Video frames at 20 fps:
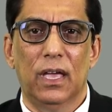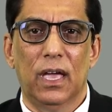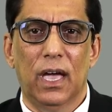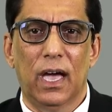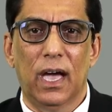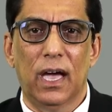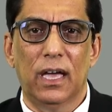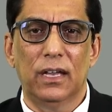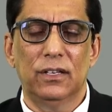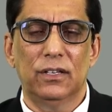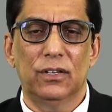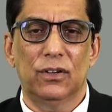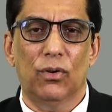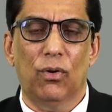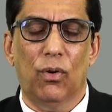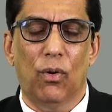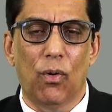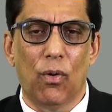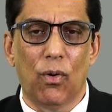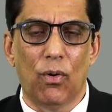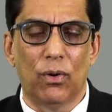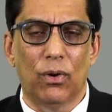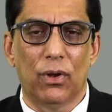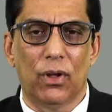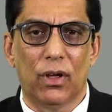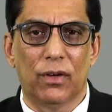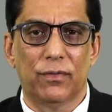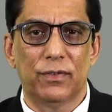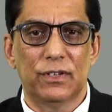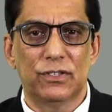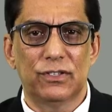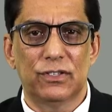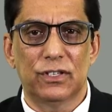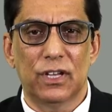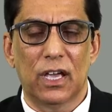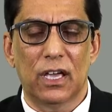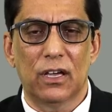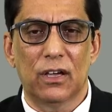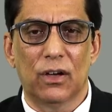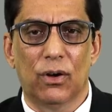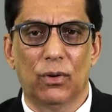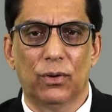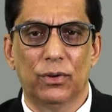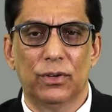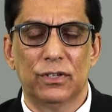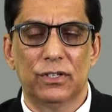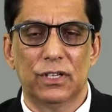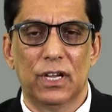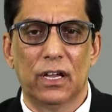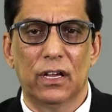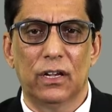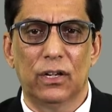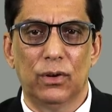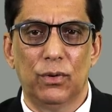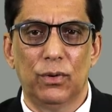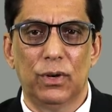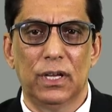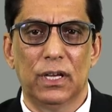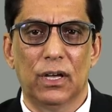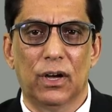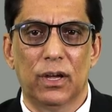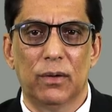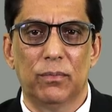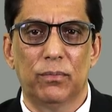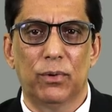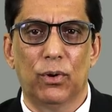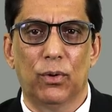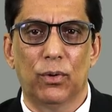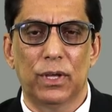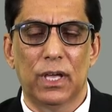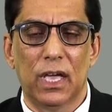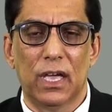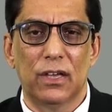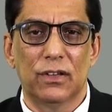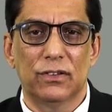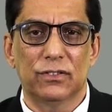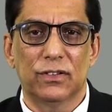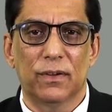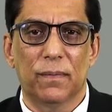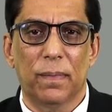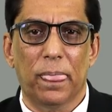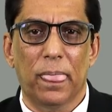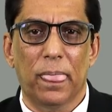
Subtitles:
and all of its stakeholders, including our employees.